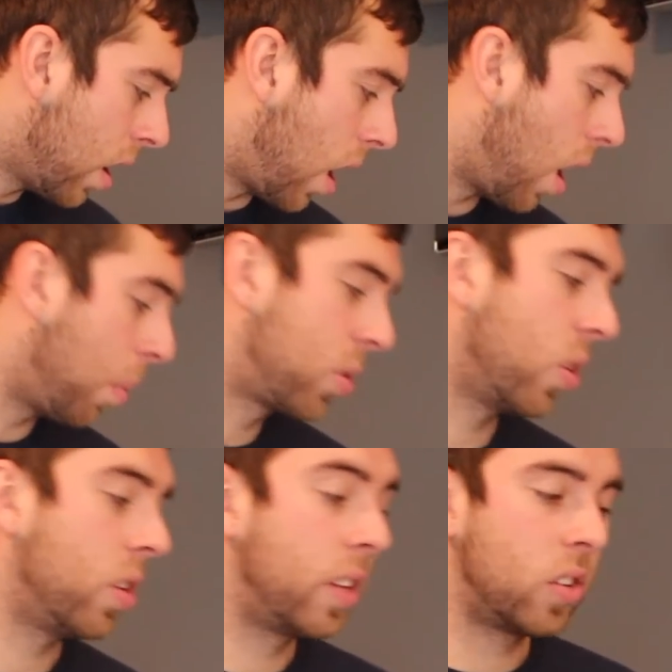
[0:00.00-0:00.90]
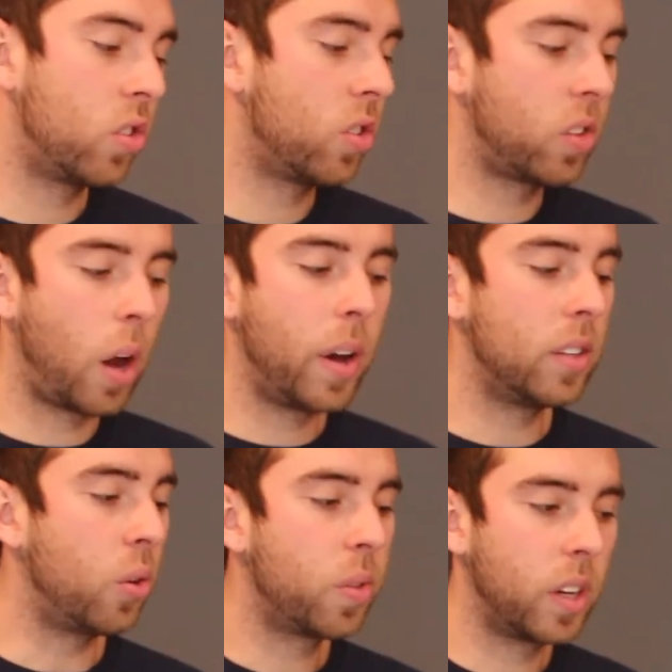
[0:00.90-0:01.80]
this is just how I
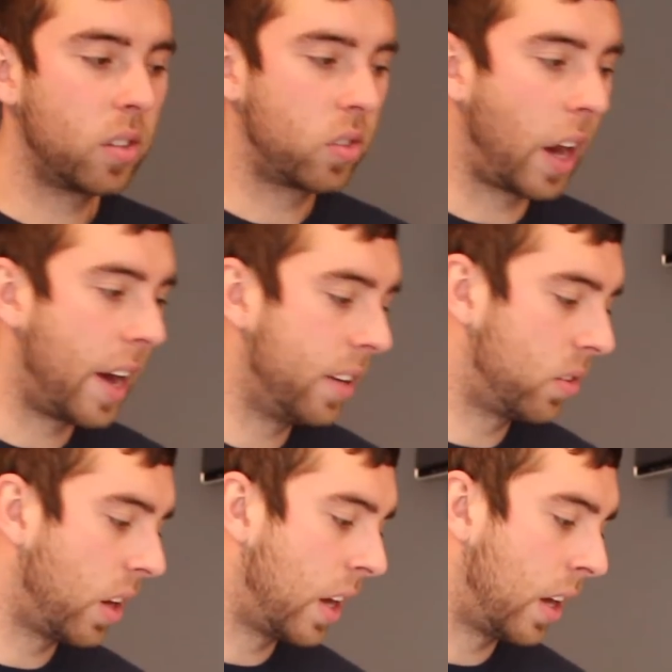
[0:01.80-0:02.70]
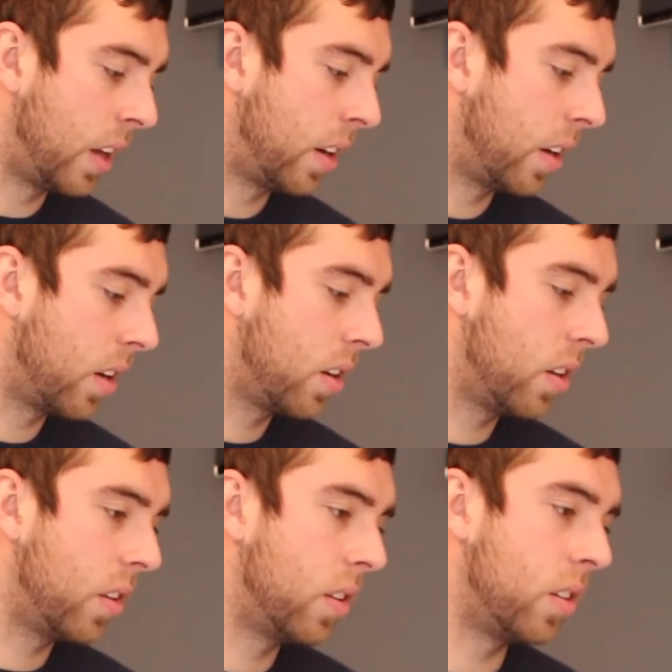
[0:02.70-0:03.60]
do things, guys, and
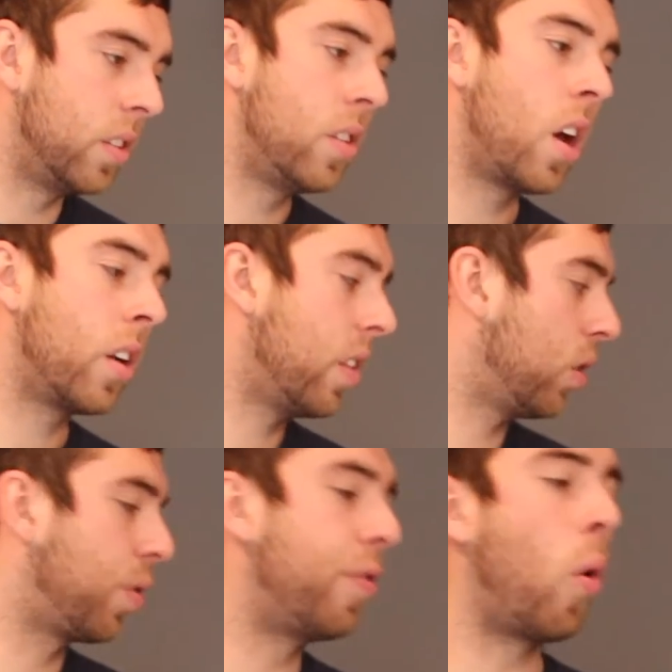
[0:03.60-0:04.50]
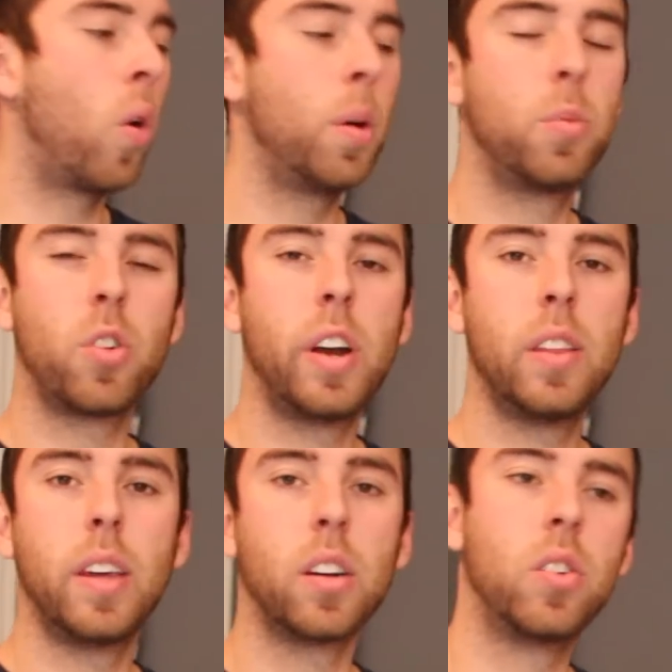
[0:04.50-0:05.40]
none of these forms or
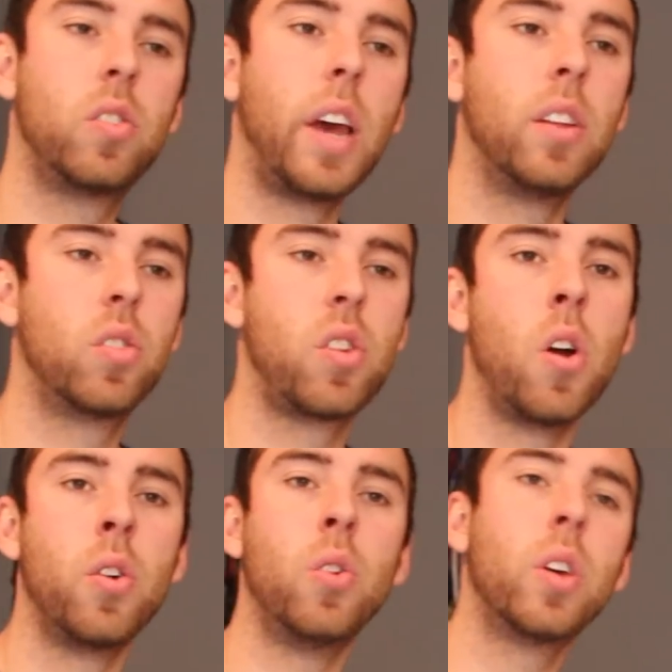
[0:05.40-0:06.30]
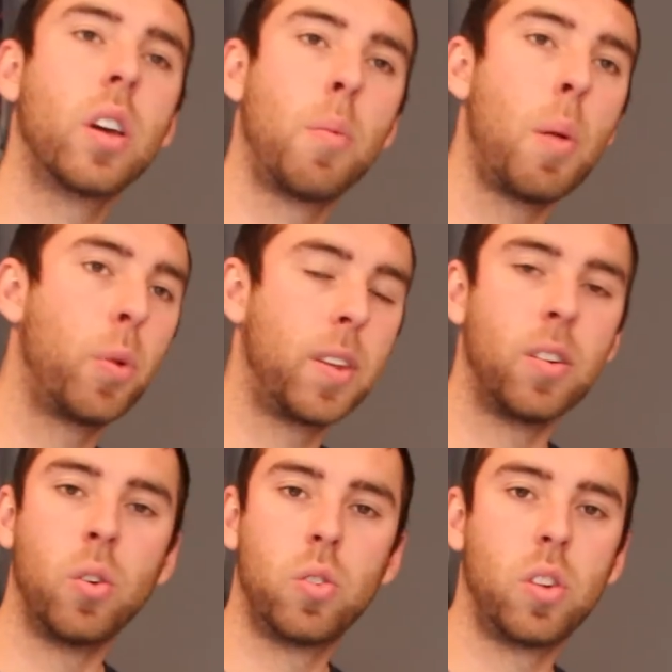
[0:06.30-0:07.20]
anything are set in stone. You can come up with
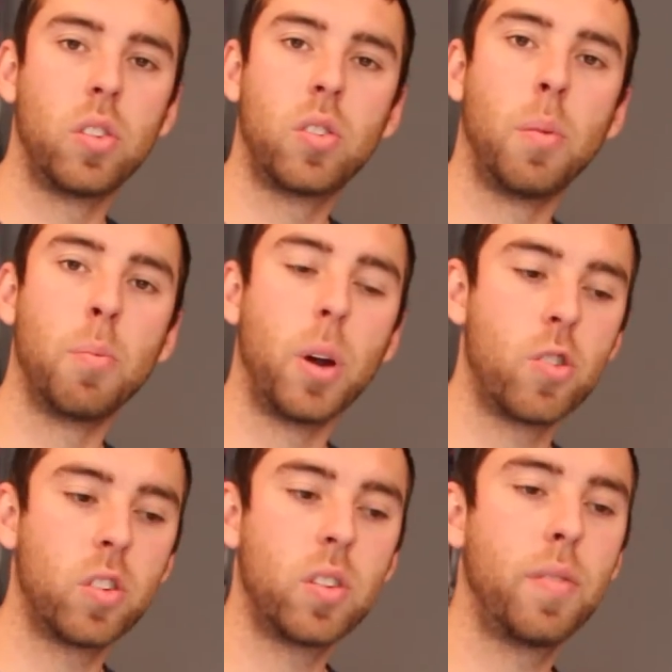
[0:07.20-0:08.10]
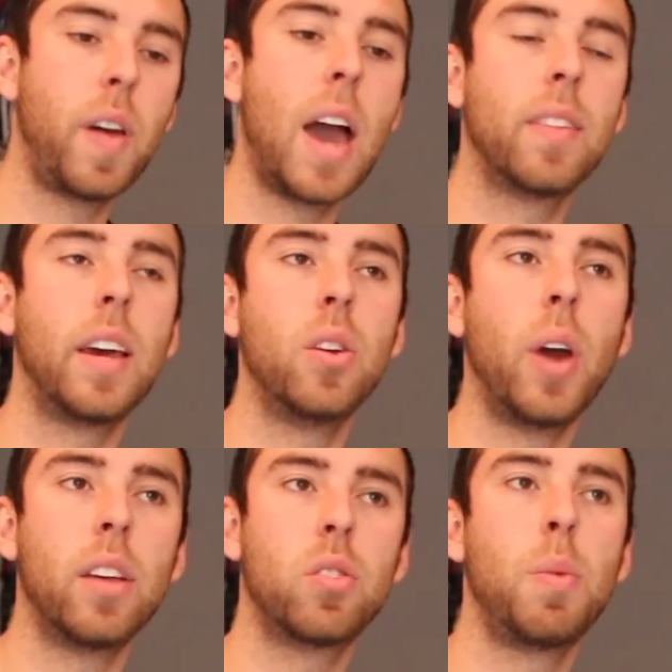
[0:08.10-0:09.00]
your own system, but just the fact that you
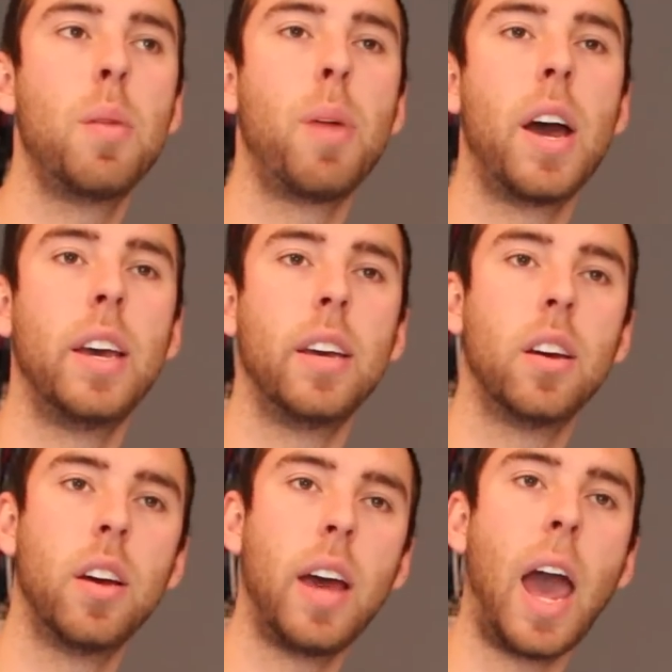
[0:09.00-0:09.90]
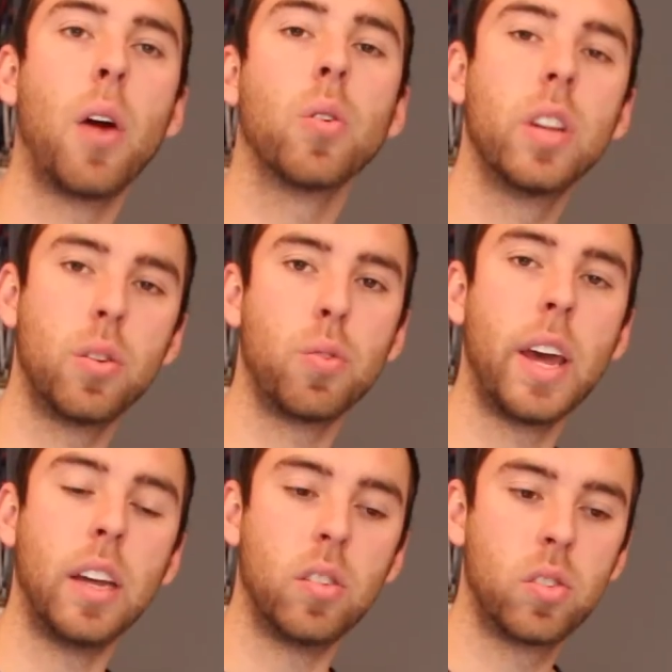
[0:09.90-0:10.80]
estimate by hourly
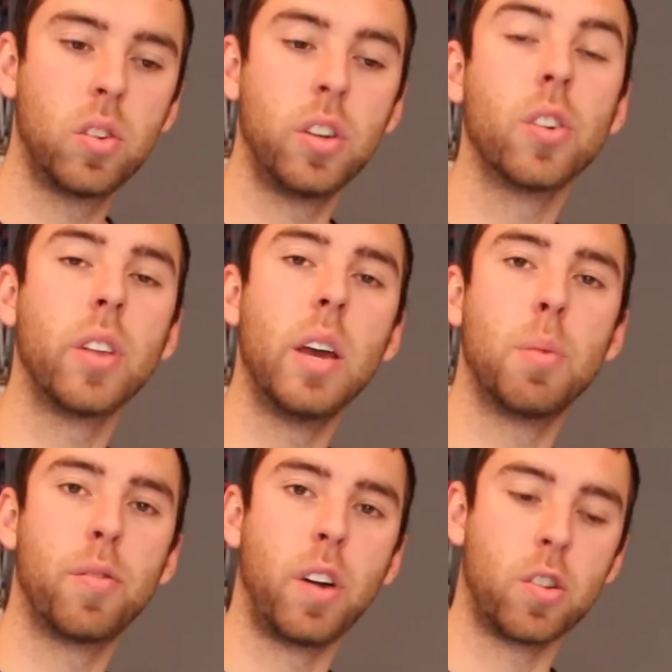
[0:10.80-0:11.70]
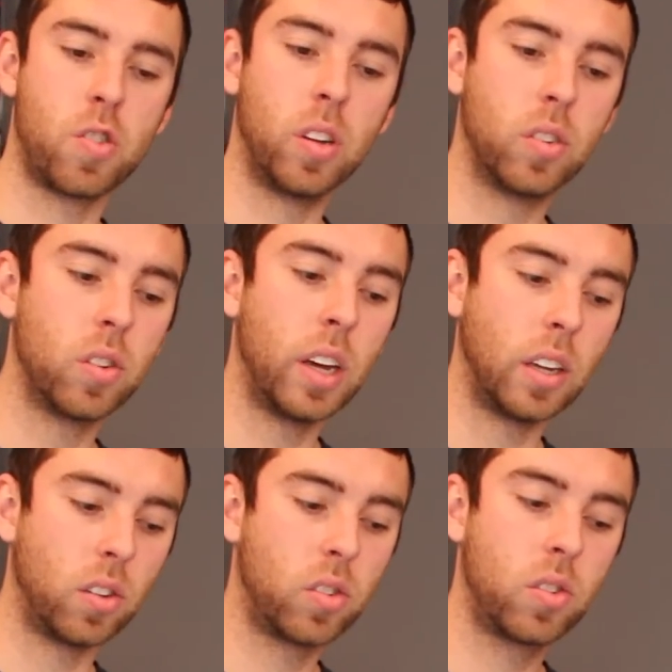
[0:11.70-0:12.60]
rates your labor functions
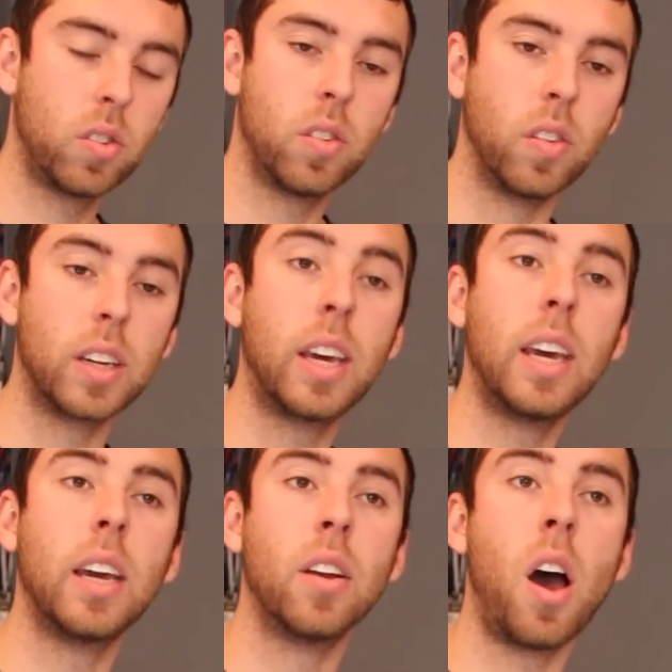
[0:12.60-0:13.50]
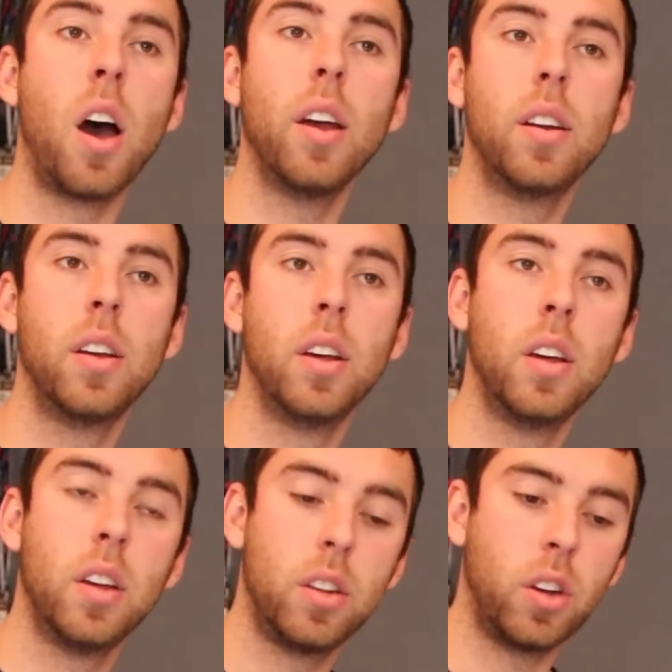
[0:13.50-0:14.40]
is the key, not
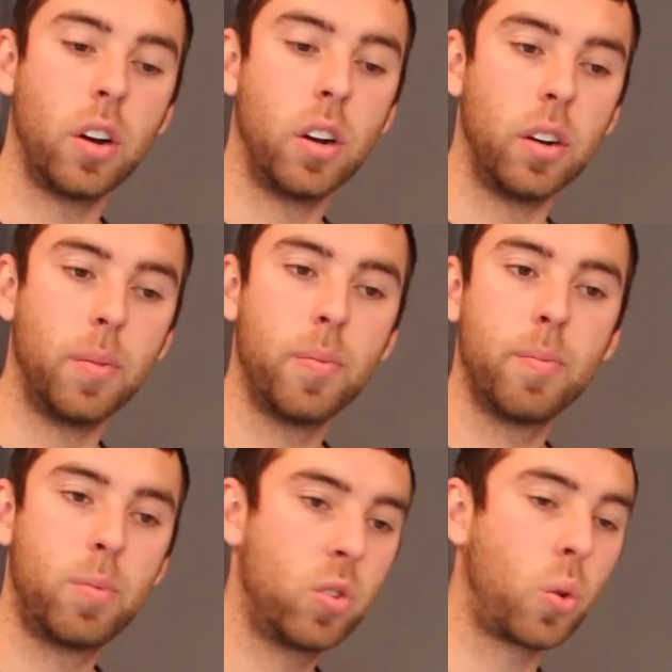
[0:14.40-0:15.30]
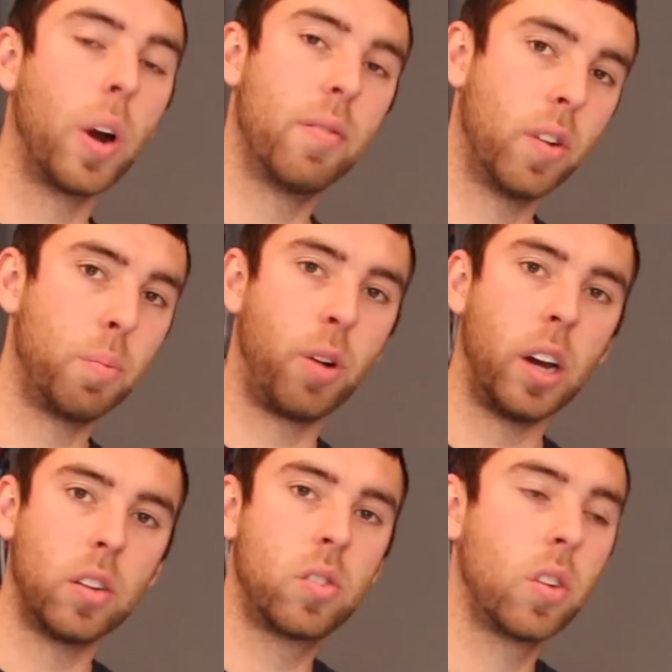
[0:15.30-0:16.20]
your square foot
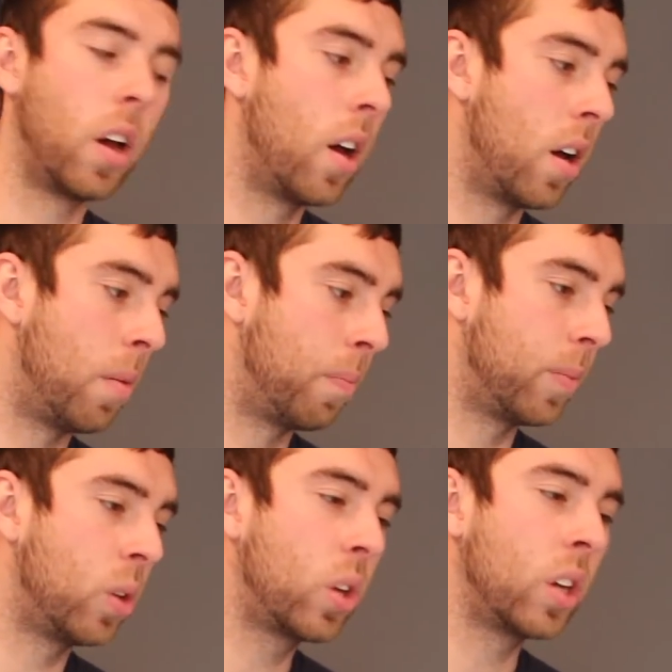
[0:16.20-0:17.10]
price. You